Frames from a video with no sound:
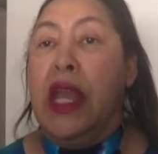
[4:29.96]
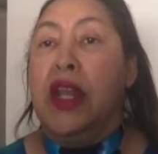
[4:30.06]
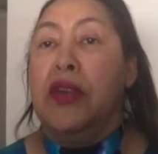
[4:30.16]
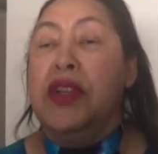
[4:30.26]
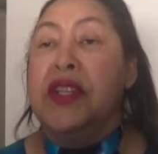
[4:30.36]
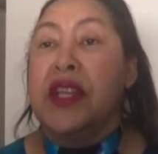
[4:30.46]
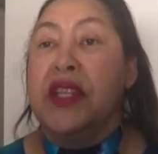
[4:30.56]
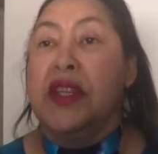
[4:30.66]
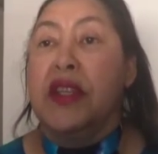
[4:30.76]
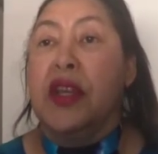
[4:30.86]
And
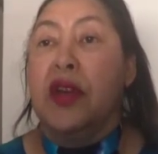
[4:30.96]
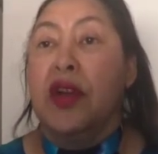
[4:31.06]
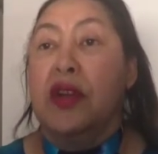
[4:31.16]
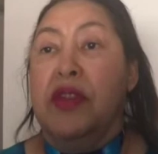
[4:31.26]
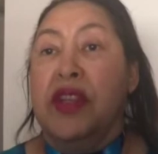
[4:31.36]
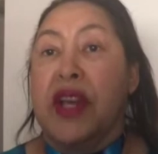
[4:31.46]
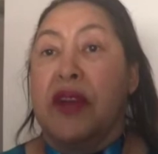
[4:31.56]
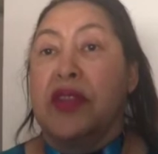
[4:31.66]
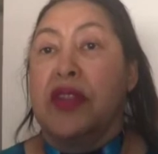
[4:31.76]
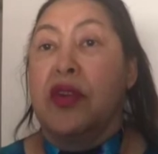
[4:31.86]
resetting the economies
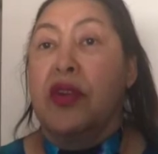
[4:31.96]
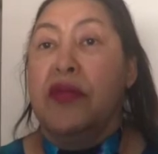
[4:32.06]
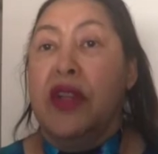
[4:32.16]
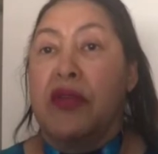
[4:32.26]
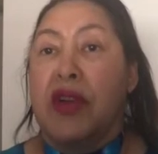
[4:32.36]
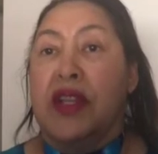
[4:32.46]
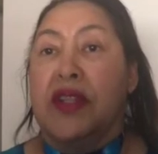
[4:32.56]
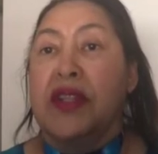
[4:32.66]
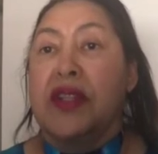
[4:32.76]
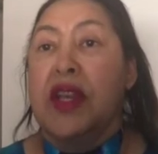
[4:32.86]
after the COVID
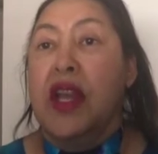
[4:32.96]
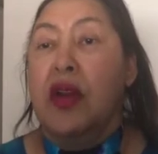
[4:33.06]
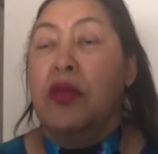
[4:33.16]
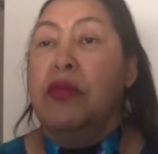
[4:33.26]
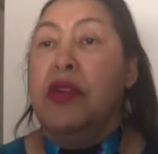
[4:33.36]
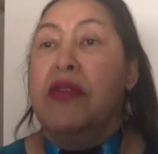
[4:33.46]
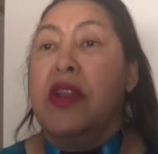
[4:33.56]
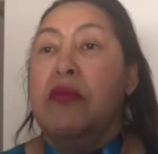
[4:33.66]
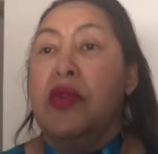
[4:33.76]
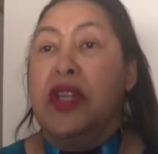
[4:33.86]
crisis would be
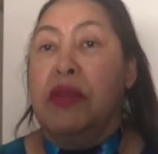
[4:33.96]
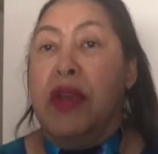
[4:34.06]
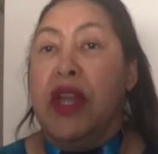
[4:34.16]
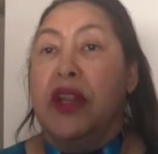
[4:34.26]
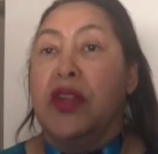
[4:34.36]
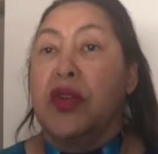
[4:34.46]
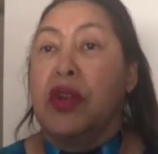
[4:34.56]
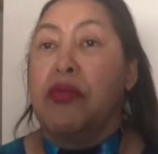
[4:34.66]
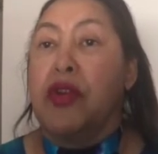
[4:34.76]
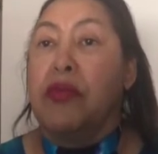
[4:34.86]
even more dependent on
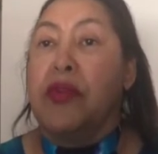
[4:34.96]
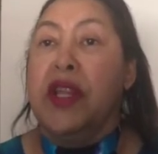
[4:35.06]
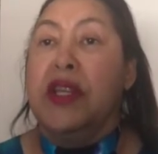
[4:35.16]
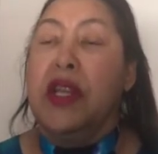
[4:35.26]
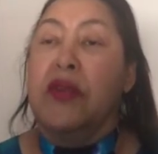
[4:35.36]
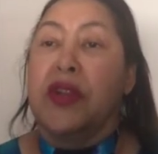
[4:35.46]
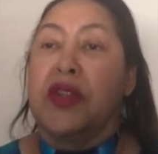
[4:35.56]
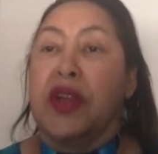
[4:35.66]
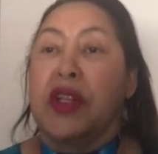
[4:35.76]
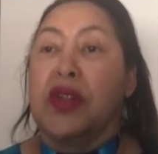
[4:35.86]
appropriate
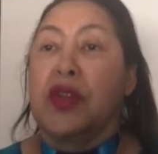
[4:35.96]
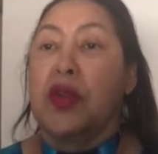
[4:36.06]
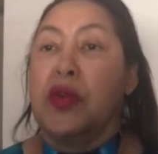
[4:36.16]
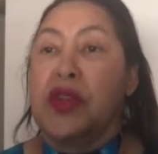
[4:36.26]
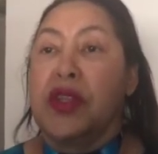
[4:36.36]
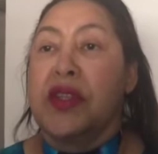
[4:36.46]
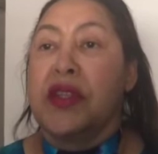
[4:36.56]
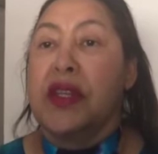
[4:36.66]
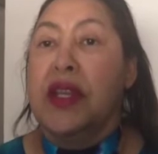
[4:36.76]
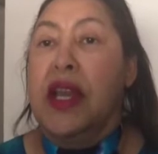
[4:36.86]
infrastructure
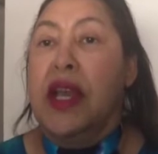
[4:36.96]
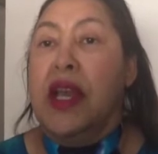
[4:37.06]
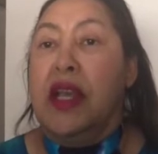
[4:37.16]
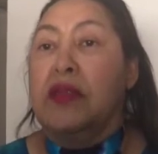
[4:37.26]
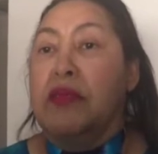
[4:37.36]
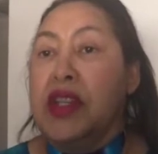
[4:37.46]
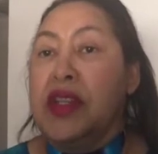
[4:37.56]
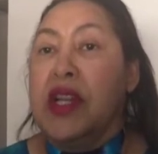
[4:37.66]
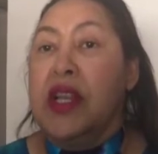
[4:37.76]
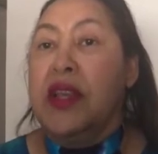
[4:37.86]
solutions,
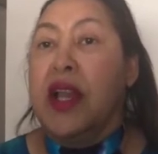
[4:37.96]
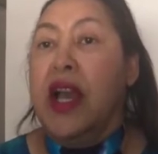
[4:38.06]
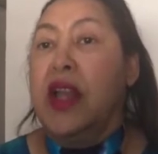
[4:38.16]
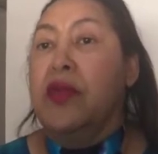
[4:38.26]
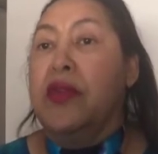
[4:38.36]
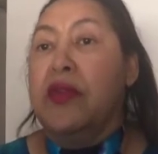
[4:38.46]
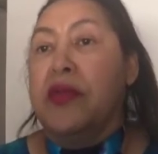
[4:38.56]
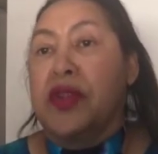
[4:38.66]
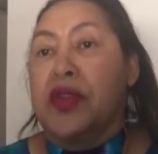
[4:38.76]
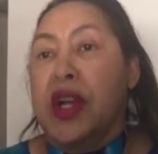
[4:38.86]
especially the kind of
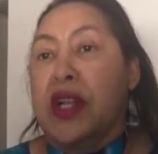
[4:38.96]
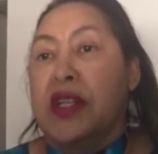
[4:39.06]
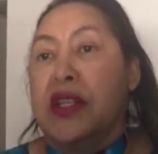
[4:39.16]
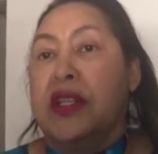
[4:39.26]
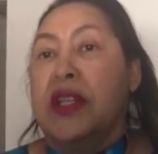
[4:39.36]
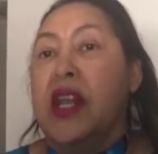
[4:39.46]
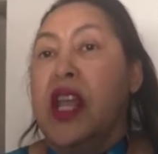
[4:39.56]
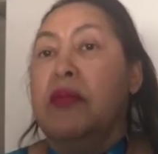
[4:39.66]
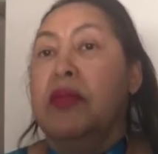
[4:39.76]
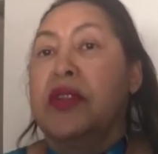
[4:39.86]
infrastructure that
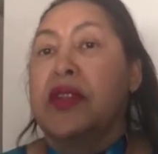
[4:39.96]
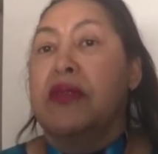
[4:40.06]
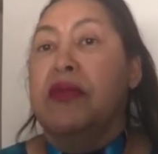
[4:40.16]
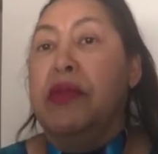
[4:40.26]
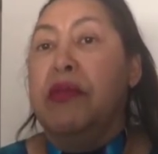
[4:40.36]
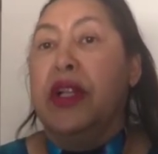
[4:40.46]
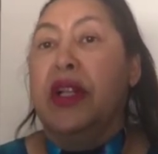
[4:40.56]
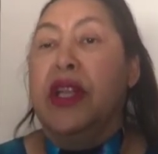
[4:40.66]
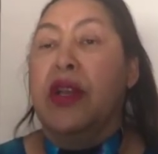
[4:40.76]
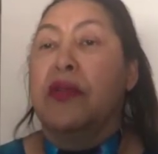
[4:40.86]
enables the
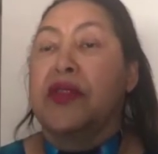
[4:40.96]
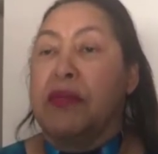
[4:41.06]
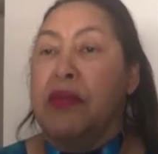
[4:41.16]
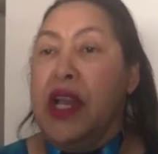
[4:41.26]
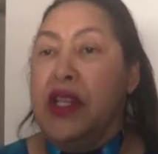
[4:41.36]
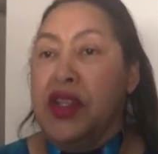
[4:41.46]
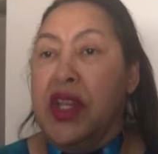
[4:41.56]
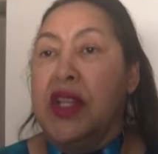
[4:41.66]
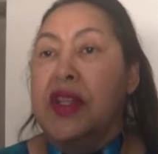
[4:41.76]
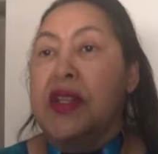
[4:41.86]
rebuilding of supply
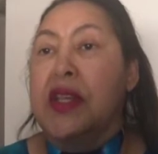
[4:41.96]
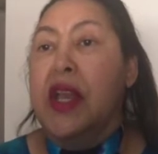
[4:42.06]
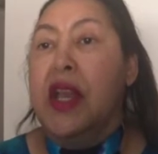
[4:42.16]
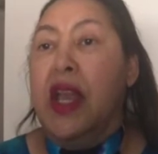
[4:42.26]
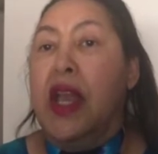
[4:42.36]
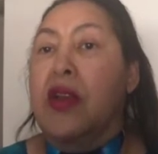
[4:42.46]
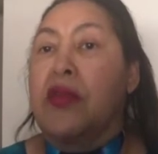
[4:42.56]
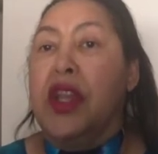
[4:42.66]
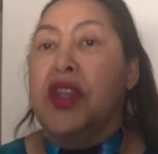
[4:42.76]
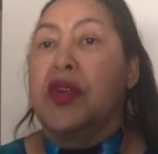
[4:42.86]
chains and
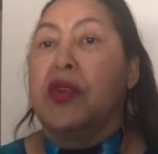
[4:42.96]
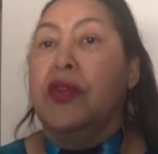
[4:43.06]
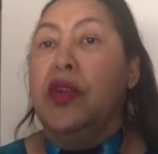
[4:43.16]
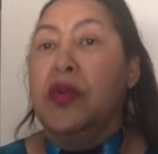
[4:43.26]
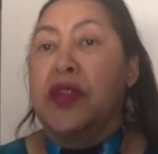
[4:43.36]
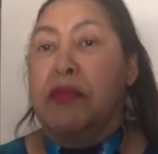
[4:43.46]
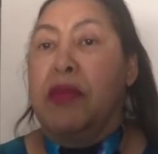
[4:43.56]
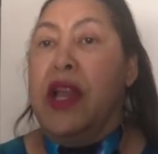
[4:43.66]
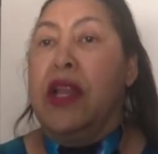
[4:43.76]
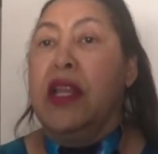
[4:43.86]
creation of new
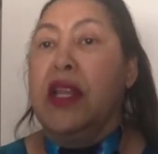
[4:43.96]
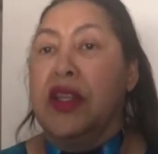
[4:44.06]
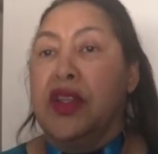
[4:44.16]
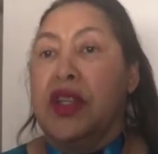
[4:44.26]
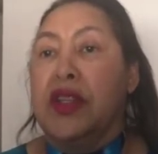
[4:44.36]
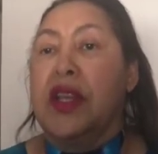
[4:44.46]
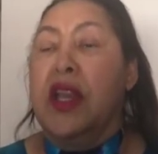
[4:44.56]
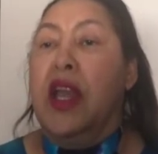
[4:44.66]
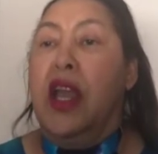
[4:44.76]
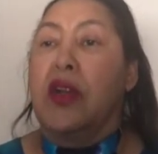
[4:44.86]
supply linkages
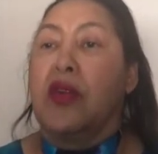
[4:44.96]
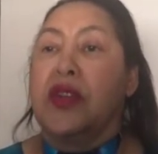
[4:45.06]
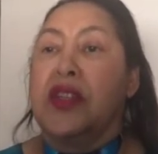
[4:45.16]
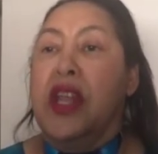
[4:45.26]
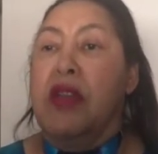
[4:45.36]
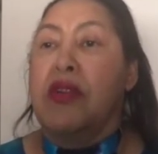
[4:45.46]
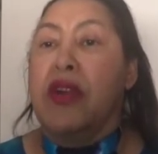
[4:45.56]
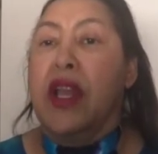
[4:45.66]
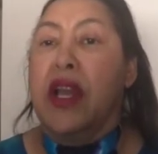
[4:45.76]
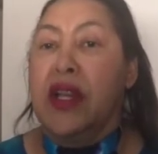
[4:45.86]
across
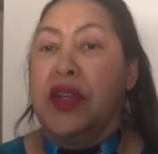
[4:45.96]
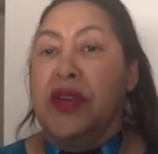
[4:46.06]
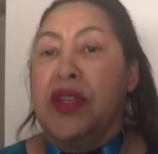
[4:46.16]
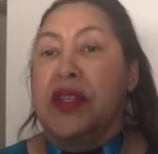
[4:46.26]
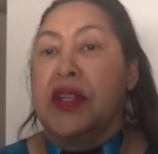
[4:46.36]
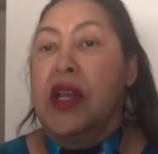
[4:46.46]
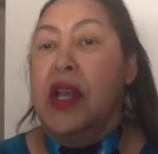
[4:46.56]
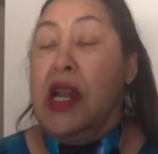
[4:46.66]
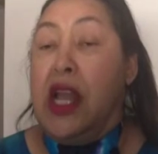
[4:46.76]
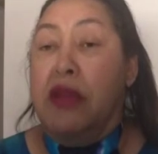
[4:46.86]
neighboring countries,
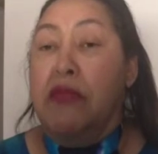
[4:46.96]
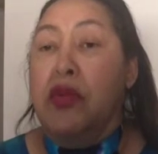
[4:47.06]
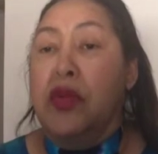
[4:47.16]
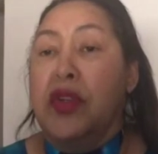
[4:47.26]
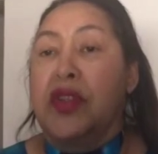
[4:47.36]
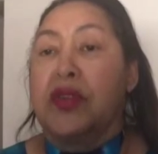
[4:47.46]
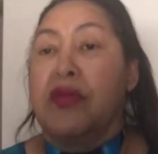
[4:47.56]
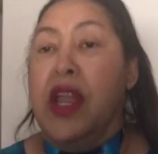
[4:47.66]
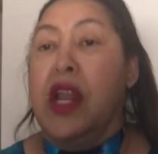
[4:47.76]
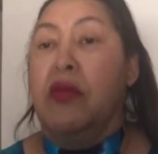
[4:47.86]
like ports,
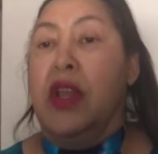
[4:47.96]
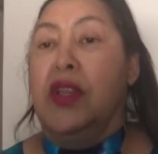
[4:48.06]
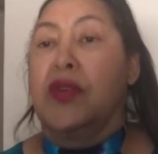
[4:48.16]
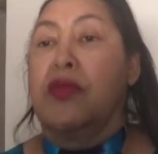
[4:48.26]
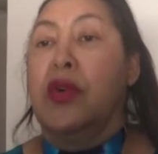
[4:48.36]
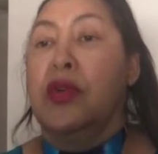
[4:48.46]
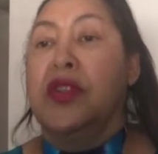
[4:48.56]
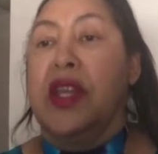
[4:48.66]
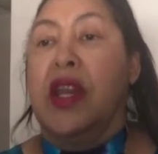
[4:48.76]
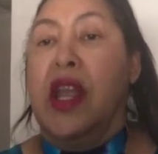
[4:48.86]
railways,
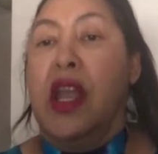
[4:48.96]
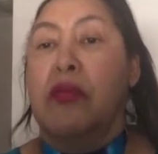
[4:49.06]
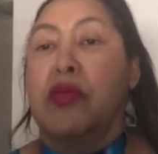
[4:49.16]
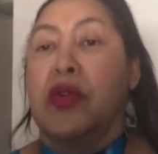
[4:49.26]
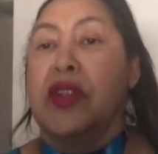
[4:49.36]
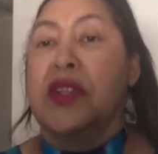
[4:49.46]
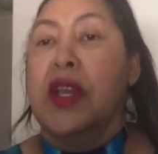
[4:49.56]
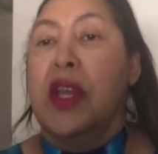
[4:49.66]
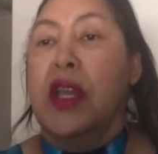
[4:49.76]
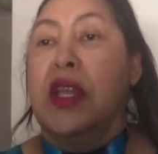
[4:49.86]
roads, and airports,
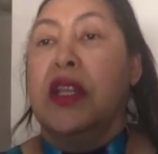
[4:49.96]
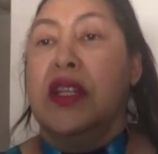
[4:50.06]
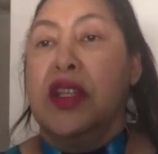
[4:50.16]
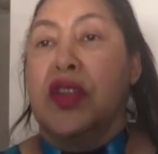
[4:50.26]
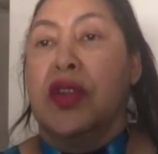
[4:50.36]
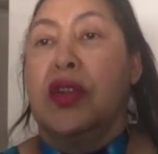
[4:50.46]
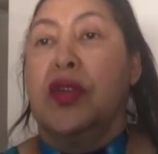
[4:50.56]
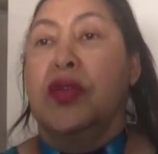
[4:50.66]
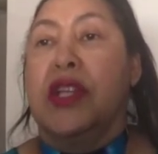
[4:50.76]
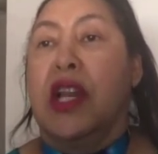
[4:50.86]
in addition
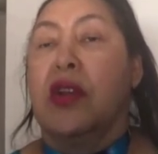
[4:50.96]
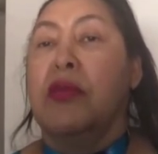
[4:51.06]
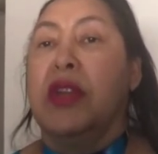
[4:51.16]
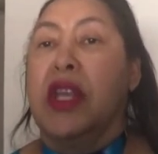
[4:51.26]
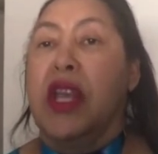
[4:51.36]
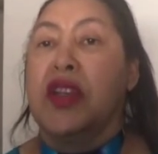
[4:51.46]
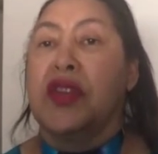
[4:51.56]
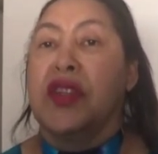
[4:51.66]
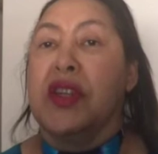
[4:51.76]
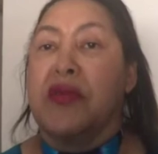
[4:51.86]
to
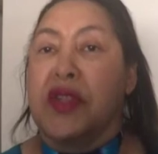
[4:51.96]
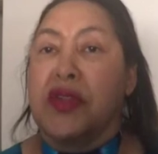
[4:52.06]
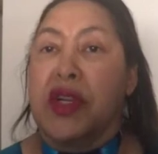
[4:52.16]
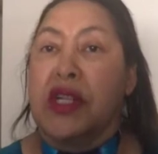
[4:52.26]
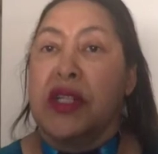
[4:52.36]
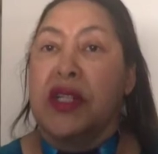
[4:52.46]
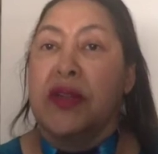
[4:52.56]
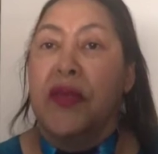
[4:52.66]
telecommunications infrastructure.